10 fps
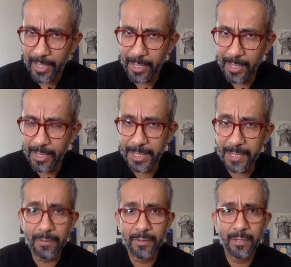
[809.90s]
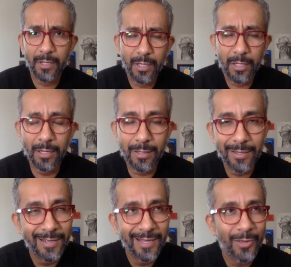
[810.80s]
is,
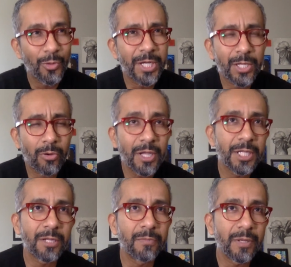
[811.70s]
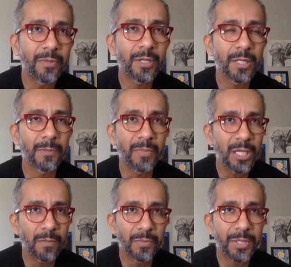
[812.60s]
which is crazy to me, because
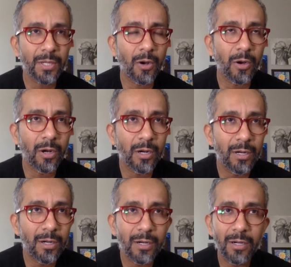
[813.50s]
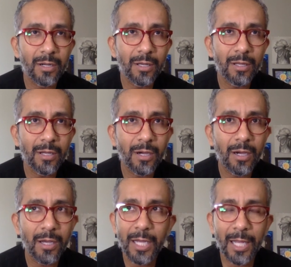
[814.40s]
memes are
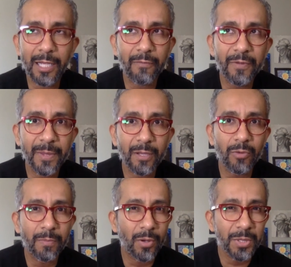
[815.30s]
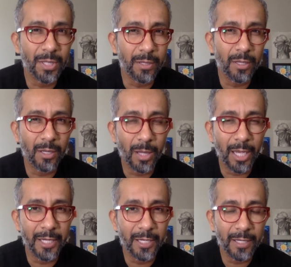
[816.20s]
like everything we post
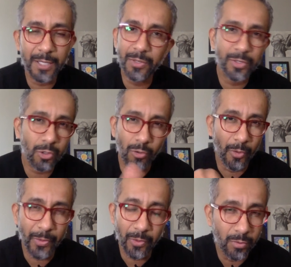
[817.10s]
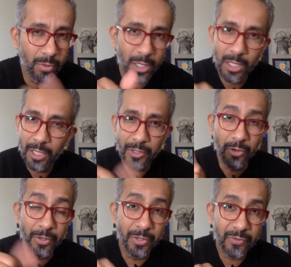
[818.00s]
online. And as you scroll through
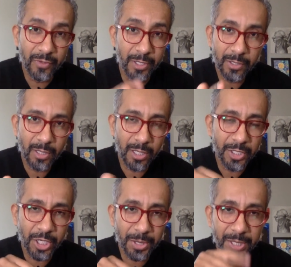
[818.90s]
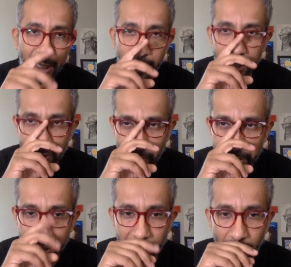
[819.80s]
your newsfeed, check this out later
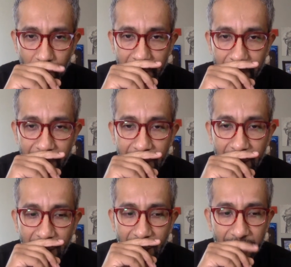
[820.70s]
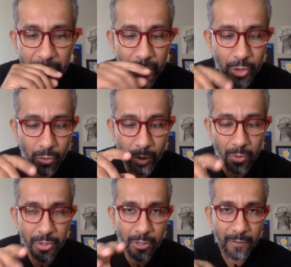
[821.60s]
when you get a moment. As you
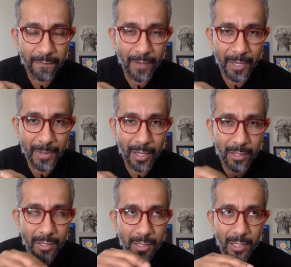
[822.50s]
scroll, you're going to find that